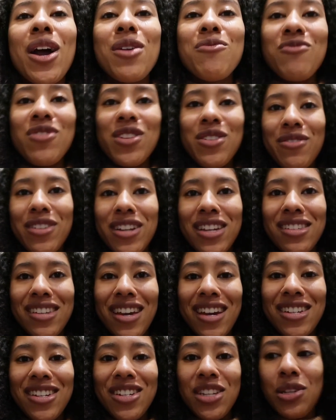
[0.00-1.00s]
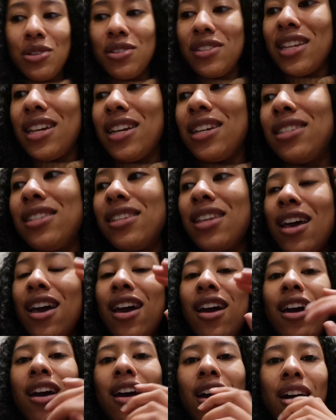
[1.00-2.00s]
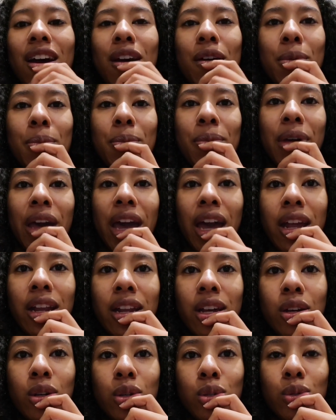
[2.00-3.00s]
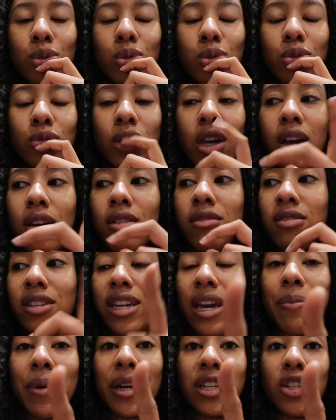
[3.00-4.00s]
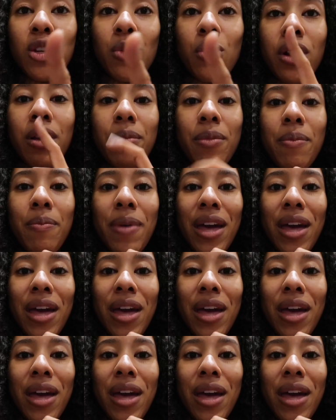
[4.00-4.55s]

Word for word: I'm really, really excited to use this. Um, and I'll I'll get back to you when I'm in